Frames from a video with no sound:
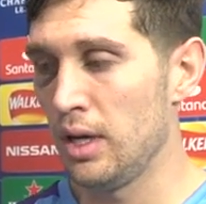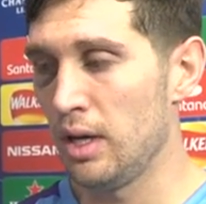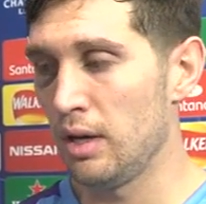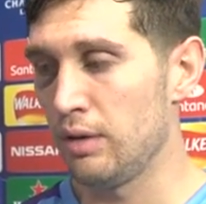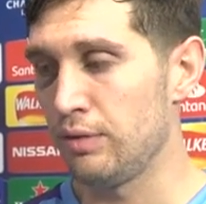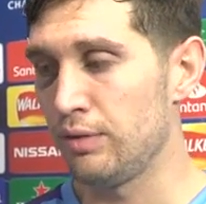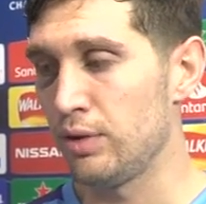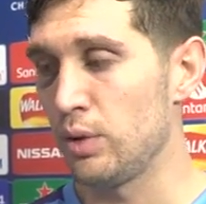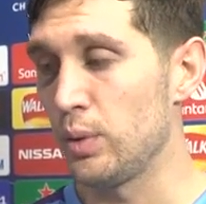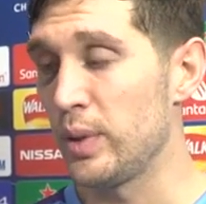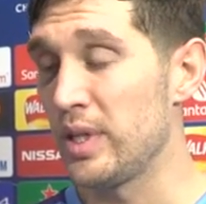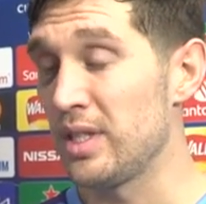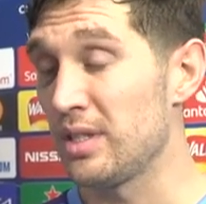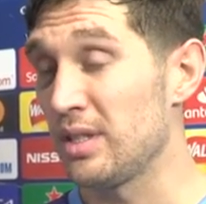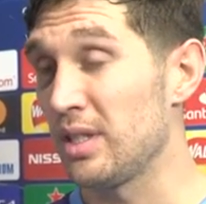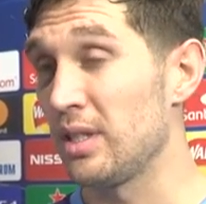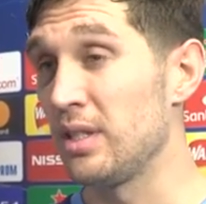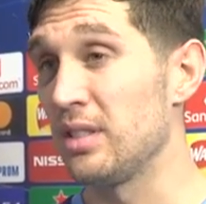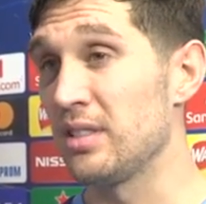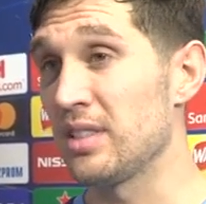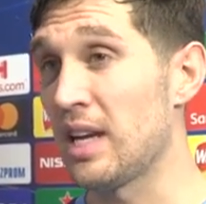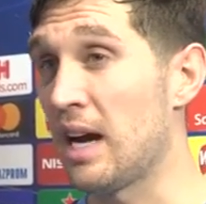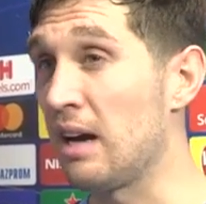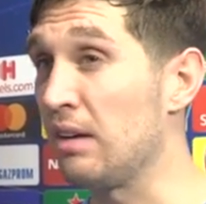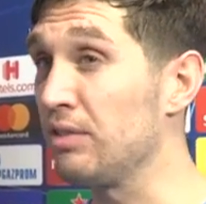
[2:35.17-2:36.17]
a few
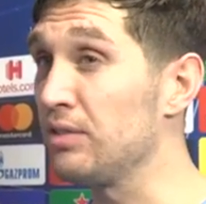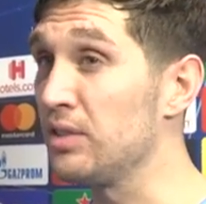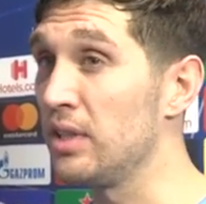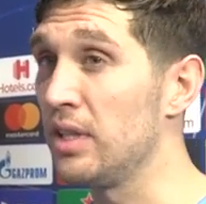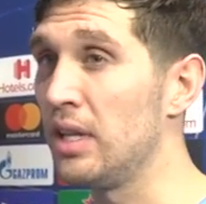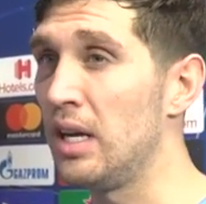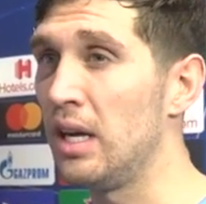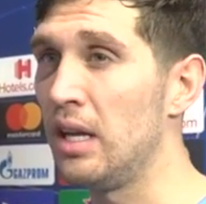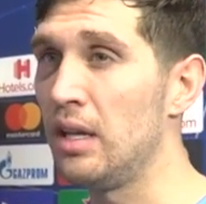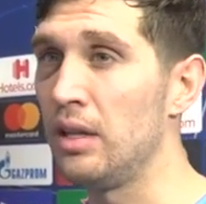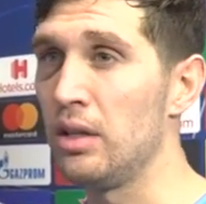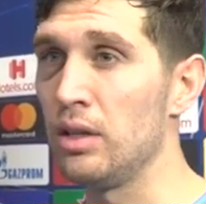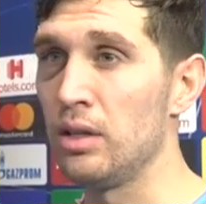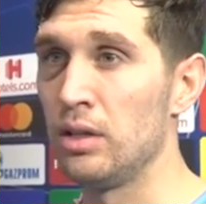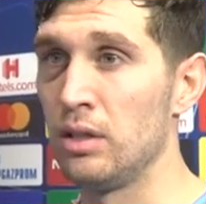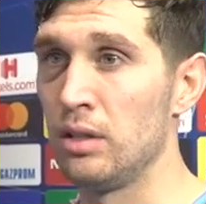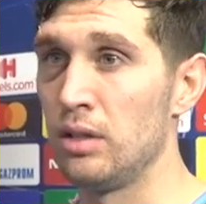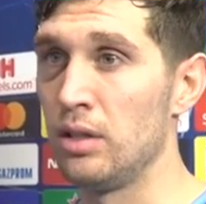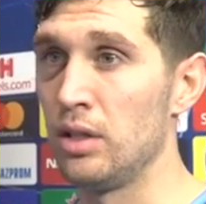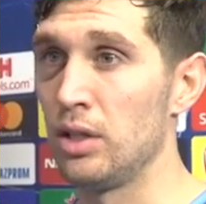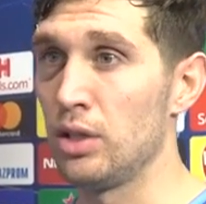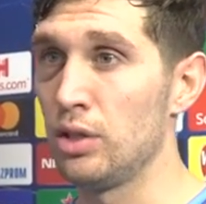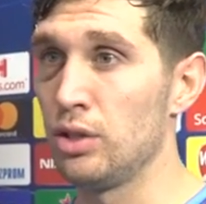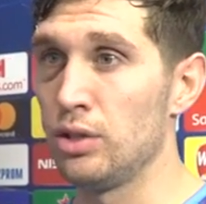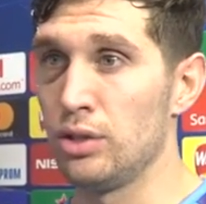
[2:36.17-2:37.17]
incidents after that
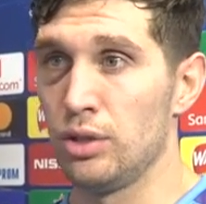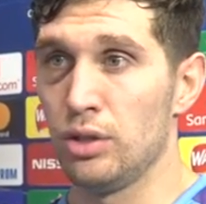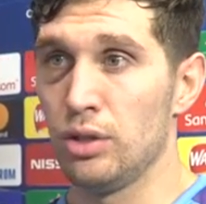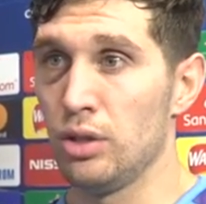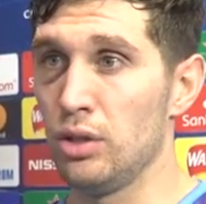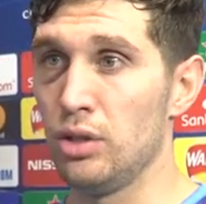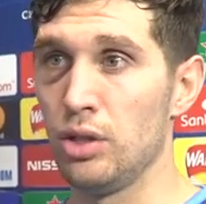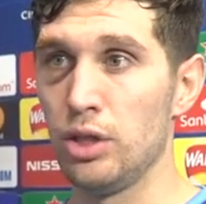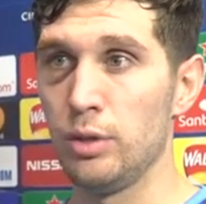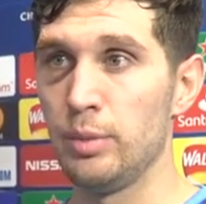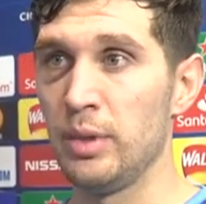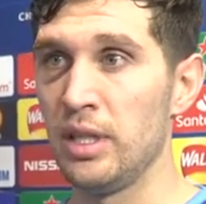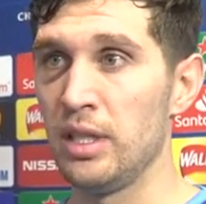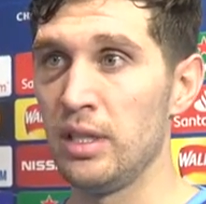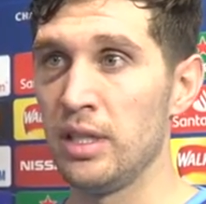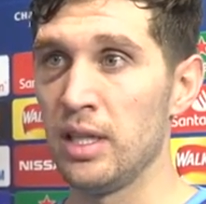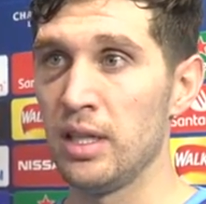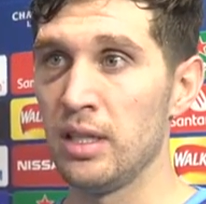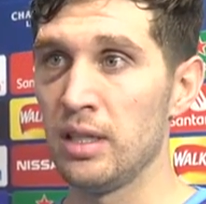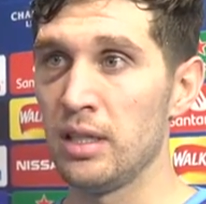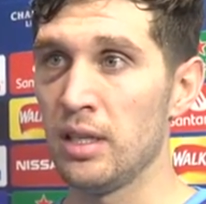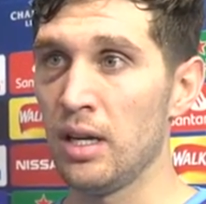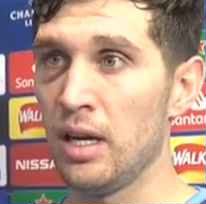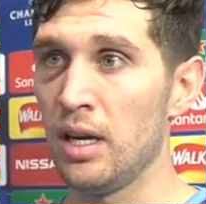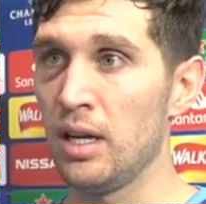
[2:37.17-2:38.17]
that, that could, could have been
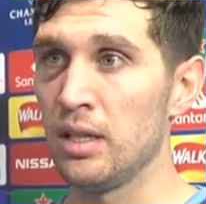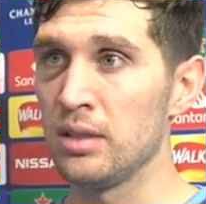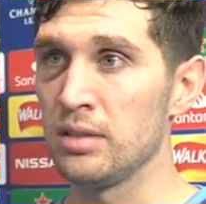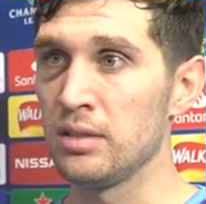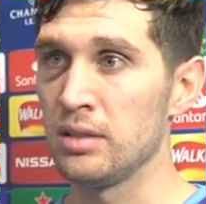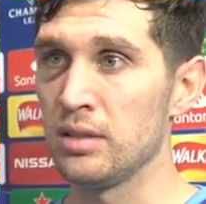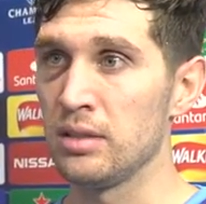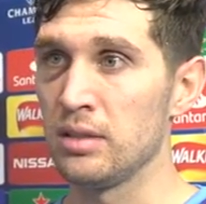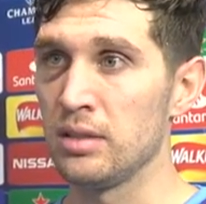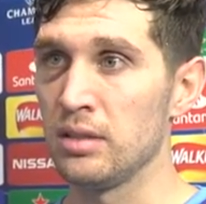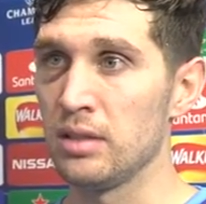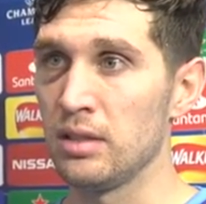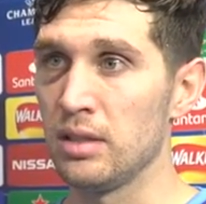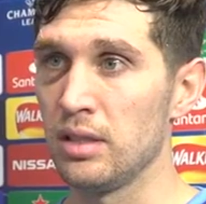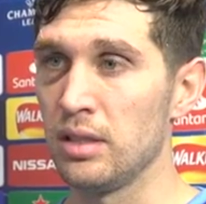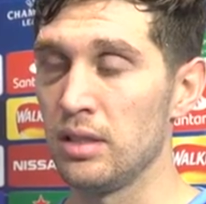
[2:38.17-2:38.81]
yellow cards, and,